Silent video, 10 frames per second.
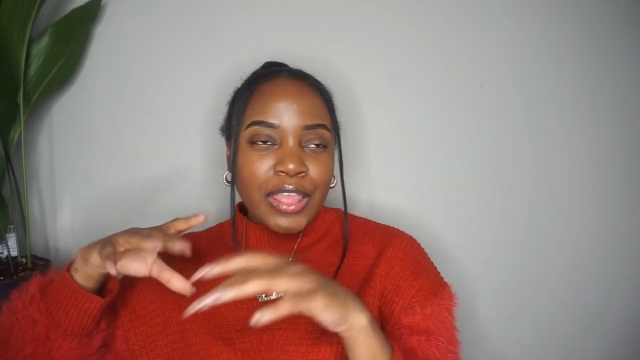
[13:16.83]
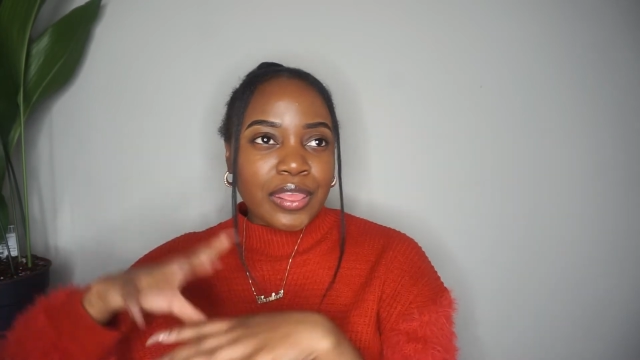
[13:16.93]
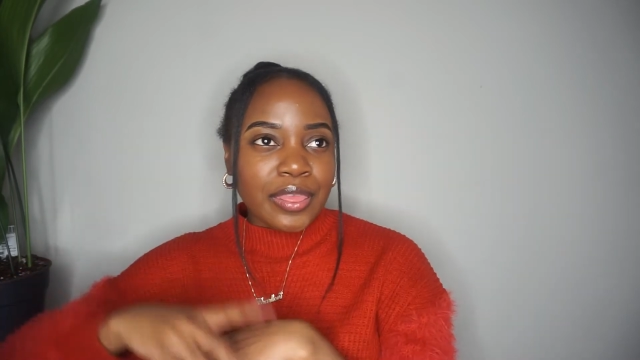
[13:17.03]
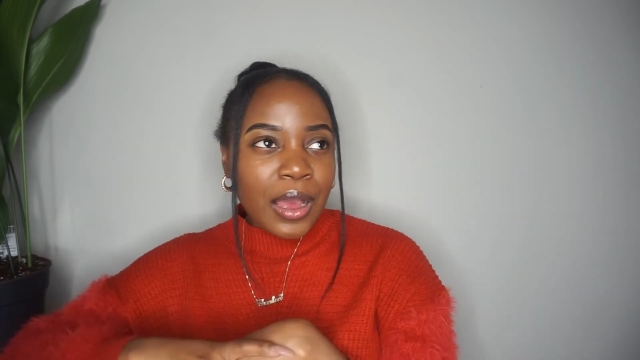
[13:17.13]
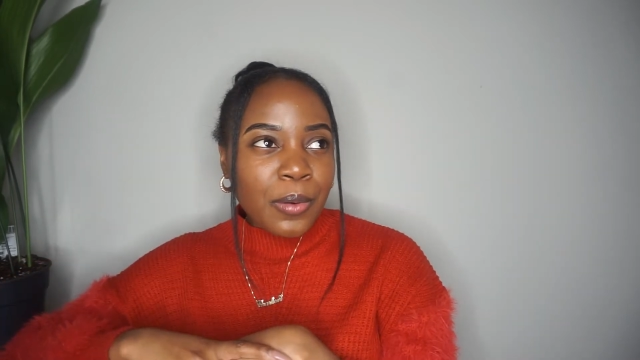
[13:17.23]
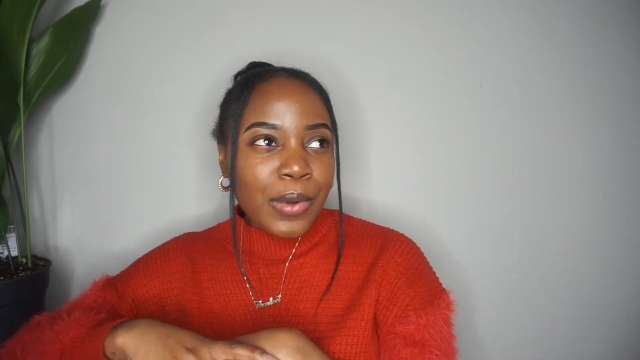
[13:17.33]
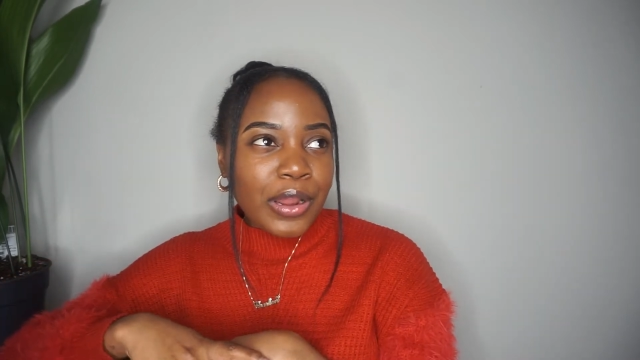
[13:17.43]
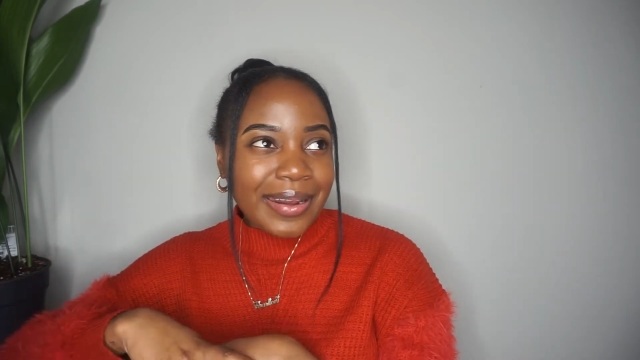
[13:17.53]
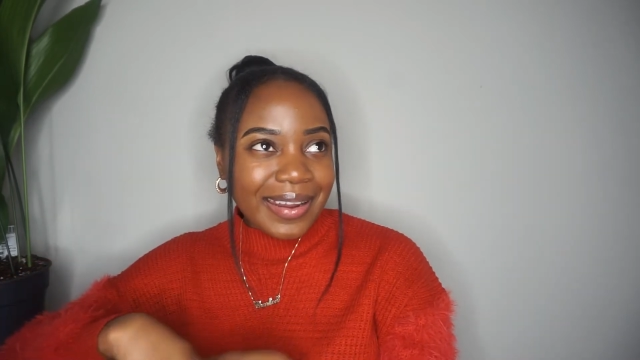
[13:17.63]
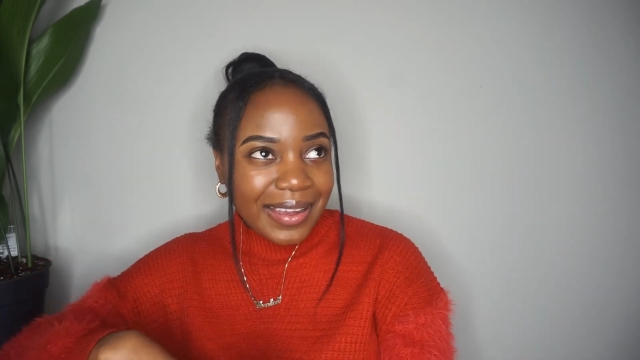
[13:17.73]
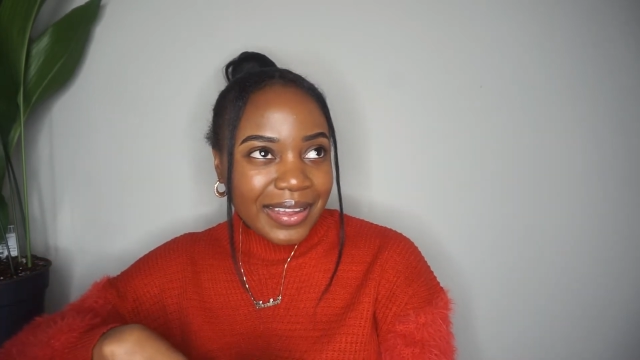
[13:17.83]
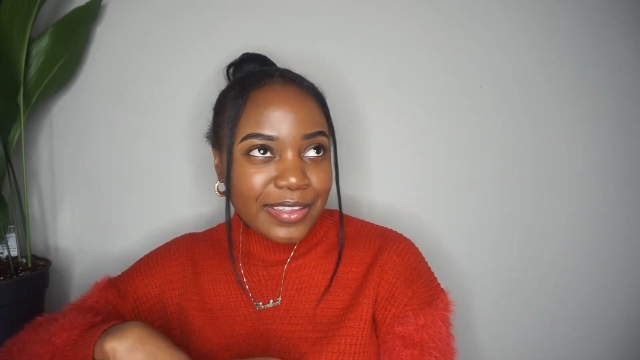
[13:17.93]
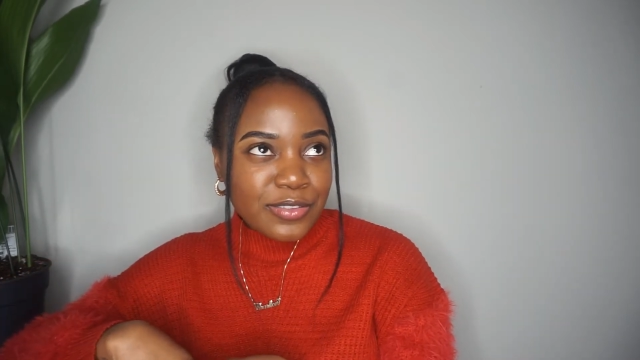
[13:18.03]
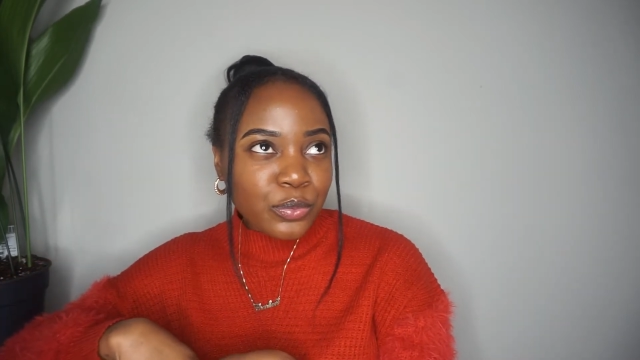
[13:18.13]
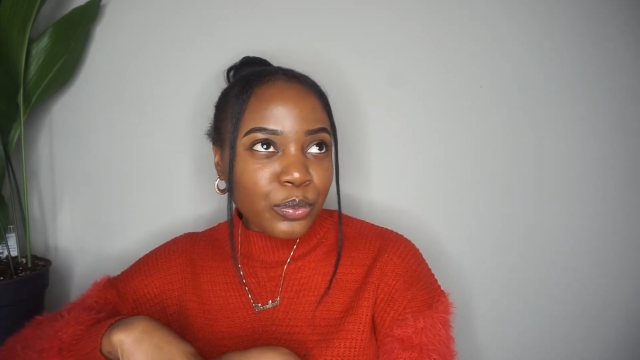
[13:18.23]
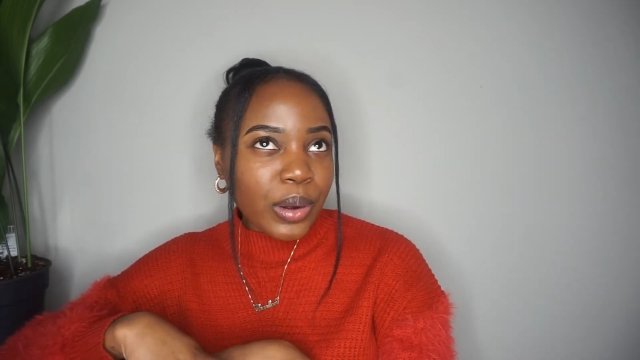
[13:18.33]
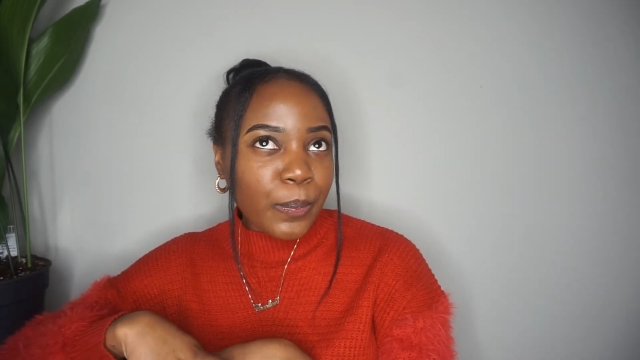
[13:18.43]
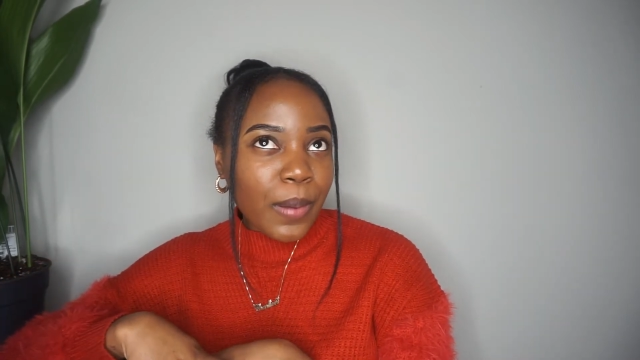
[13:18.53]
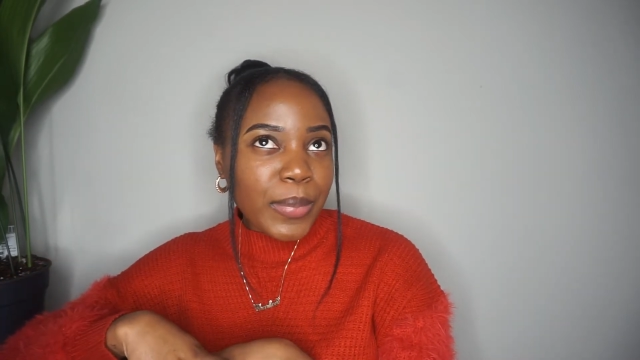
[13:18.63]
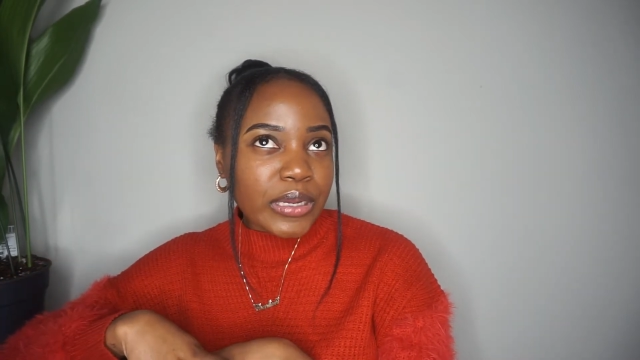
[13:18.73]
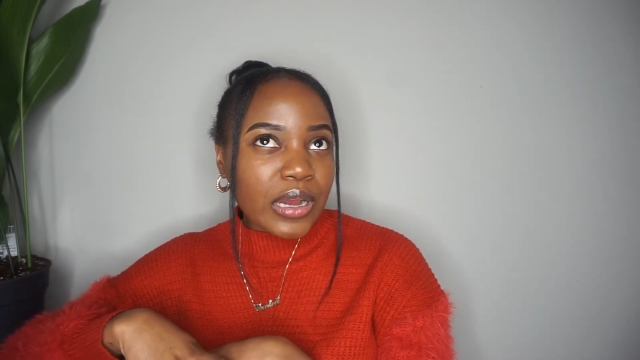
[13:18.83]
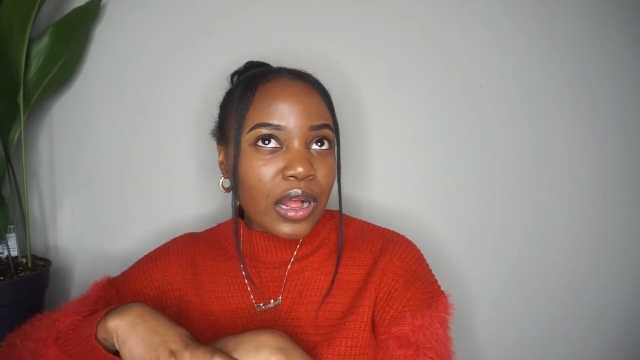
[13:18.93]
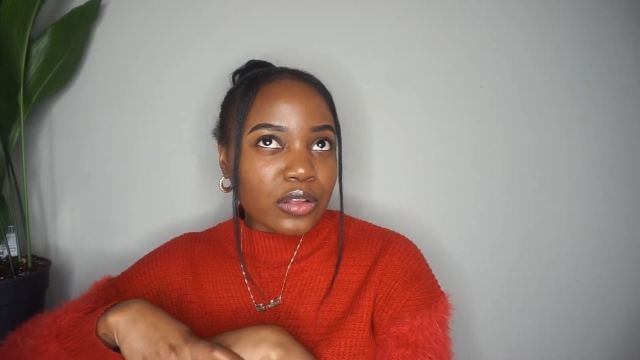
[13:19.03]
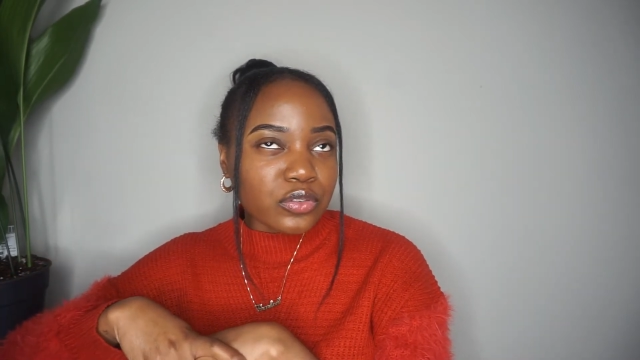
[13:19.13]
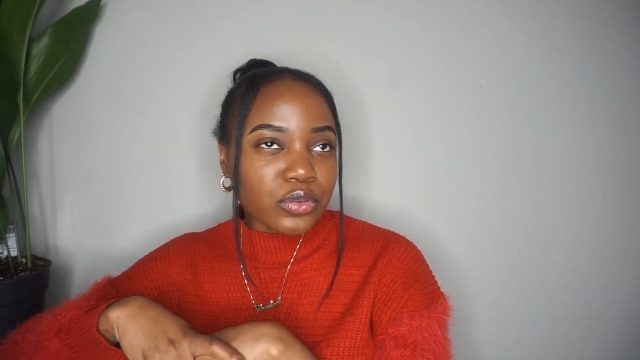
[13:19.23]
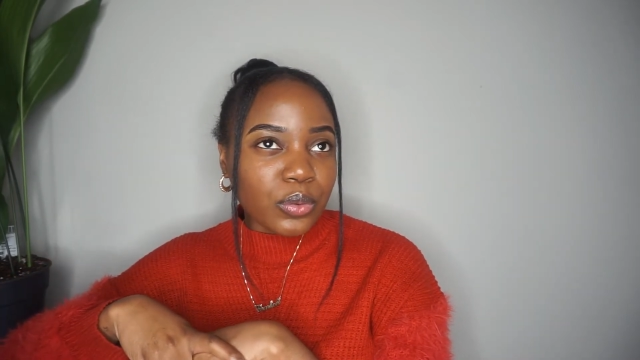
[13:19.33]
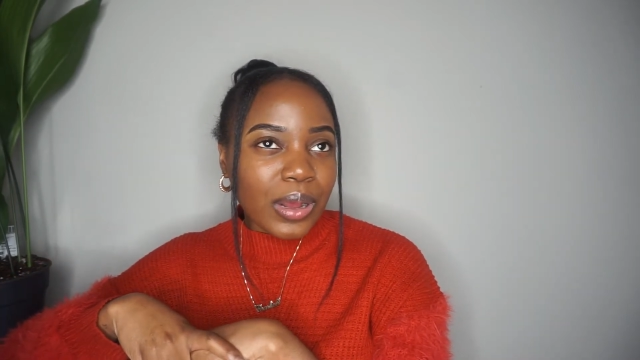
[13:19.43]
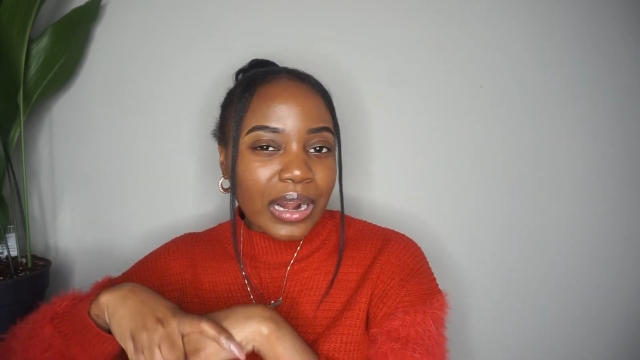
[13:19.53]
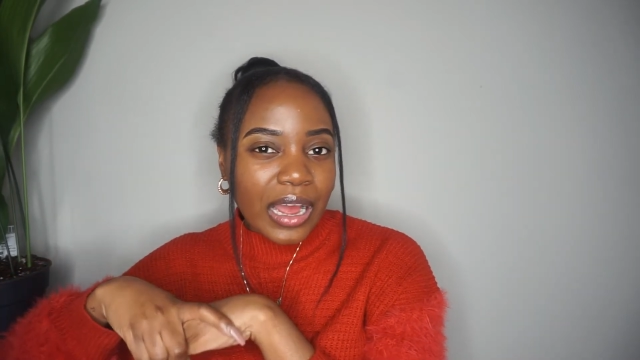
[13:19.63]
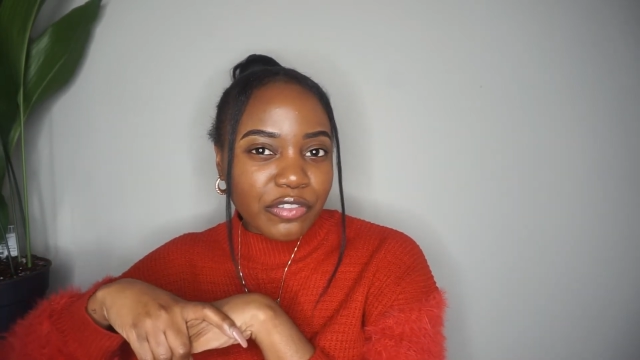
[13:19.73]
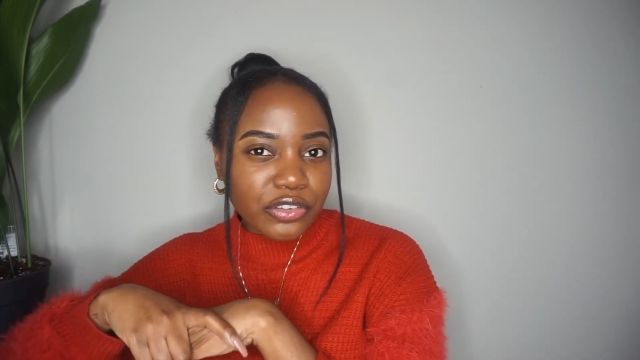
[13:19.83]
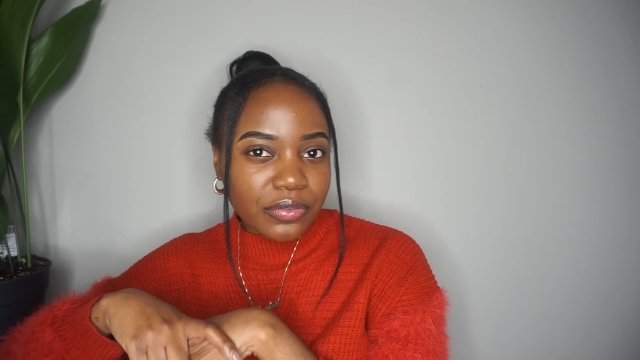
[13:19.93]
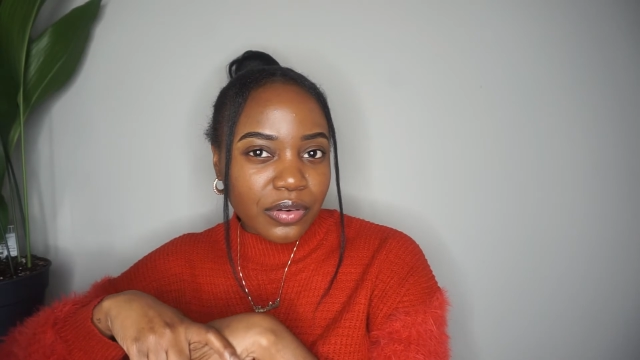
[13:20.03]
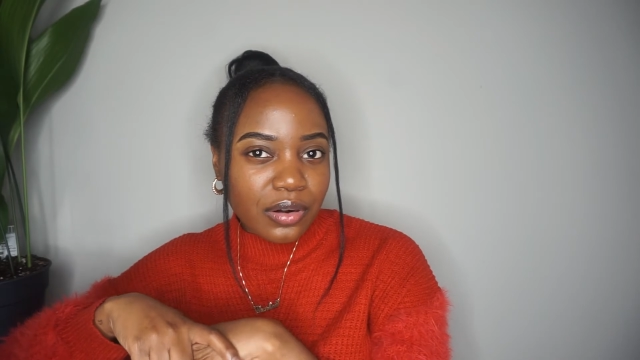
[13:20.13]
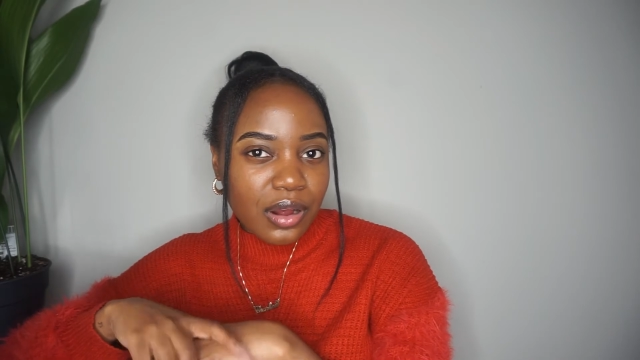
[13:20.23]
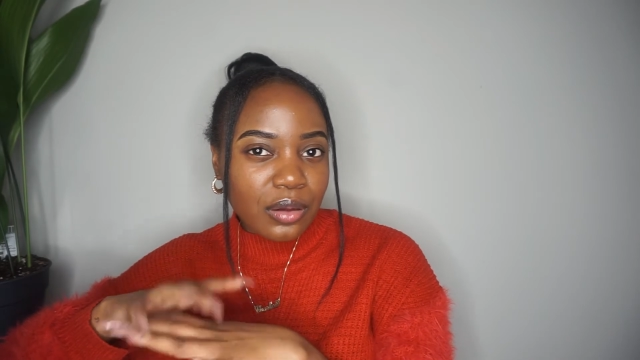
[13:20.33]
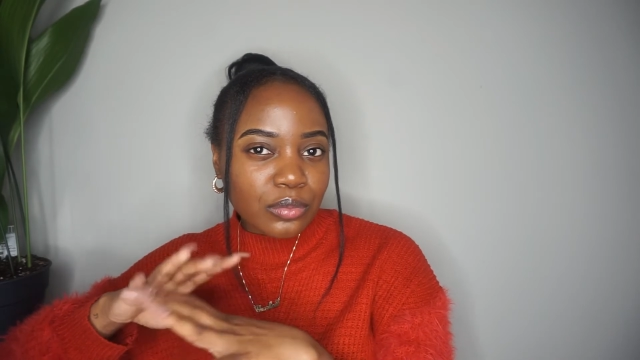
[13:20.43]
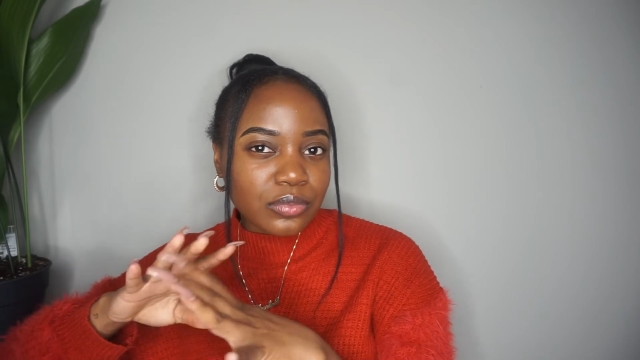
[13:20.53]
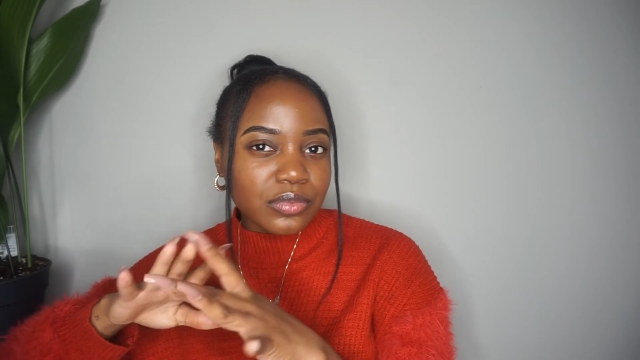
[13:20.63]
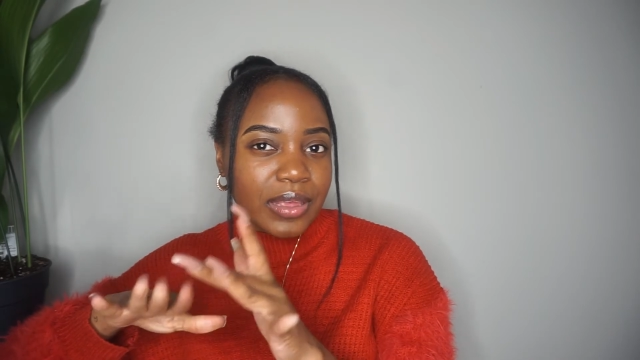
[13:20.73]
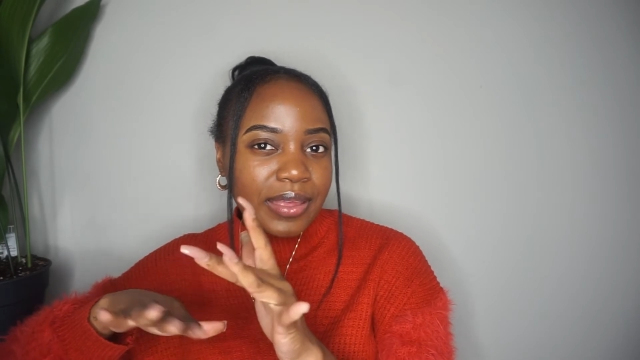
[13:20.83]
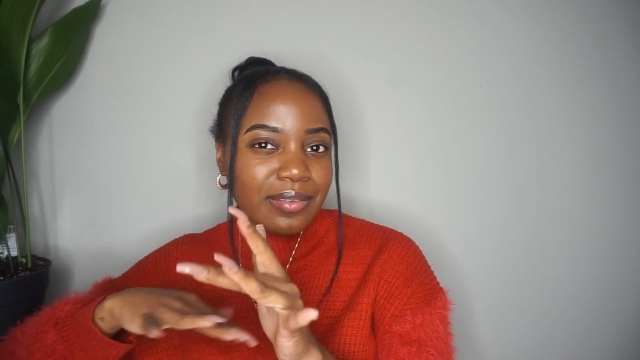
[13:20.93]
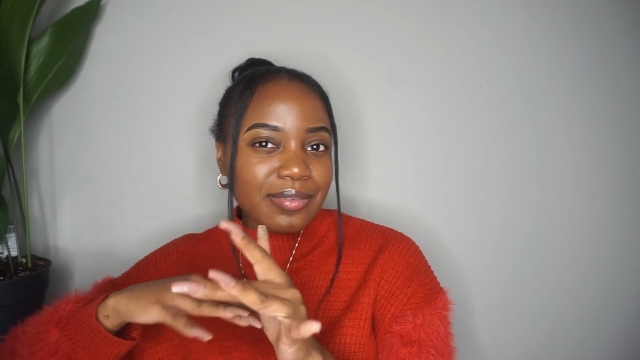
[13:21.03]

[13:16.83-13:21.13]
that a night would have probably cost you an average of around say